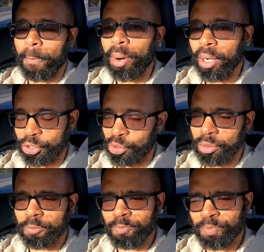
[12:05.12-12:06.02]
puzzle
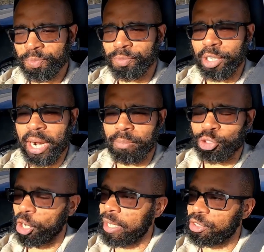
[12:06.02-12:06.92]
that I'm
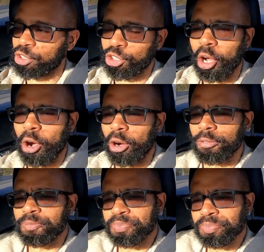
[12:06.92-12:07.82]
trying to solve.
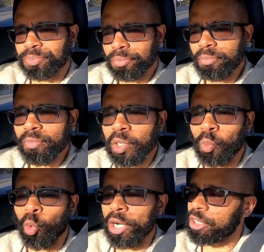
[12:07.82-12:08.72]

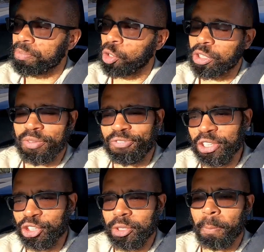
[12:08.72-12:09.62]
What is most
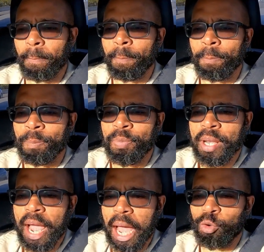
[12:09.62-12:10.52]
efficient?
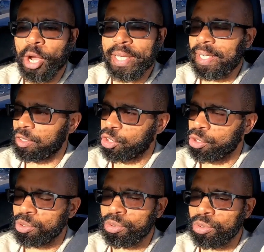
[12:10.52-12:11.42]
How do I get
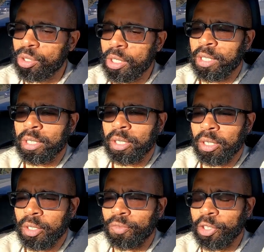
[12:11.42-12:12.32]

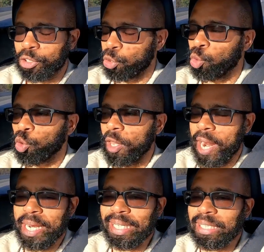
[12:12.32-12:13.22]
to the tool
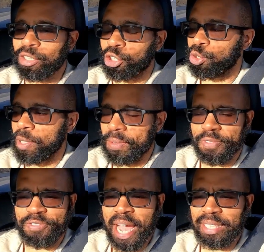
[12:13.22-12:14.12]
that I need to in
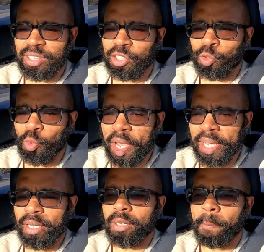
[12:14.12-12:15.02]
the fastest
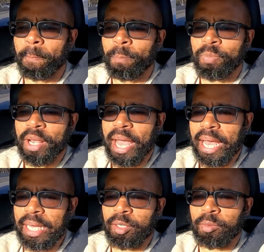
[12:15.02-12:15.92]
way?
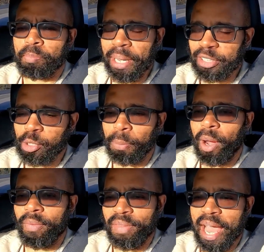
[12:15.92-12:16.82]
And based
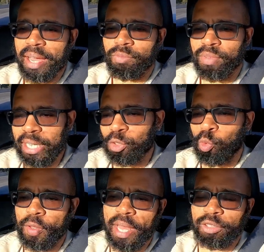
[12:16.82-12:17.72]
upon that, that's
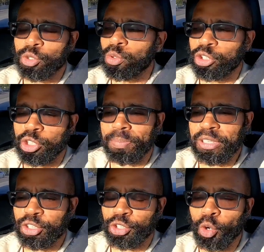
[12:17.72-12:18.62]
where that tool should
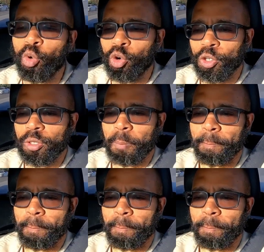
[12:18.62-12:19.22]
be stored.